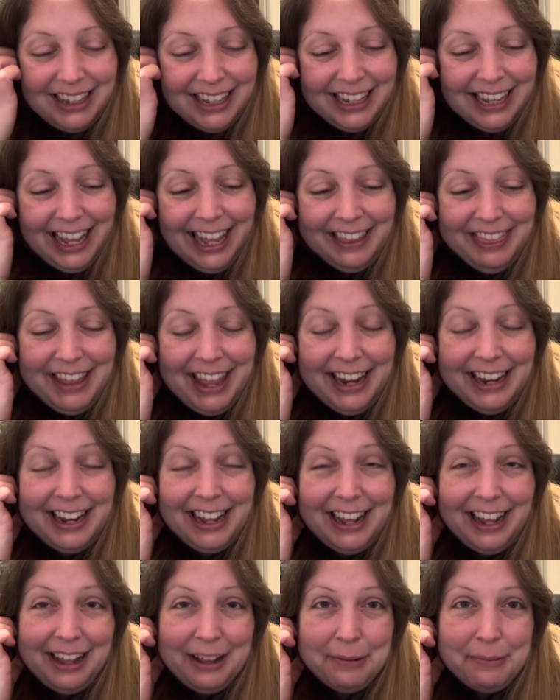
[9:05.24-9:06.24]

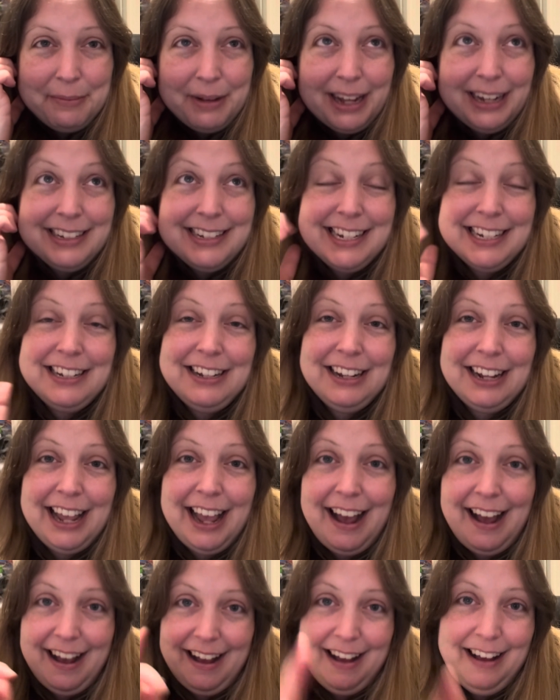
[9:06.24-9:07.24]
then I did look
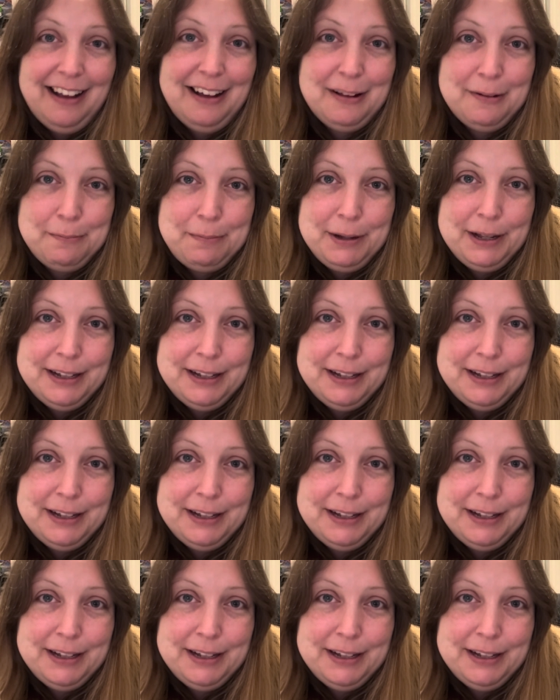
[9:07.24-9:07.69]
it up.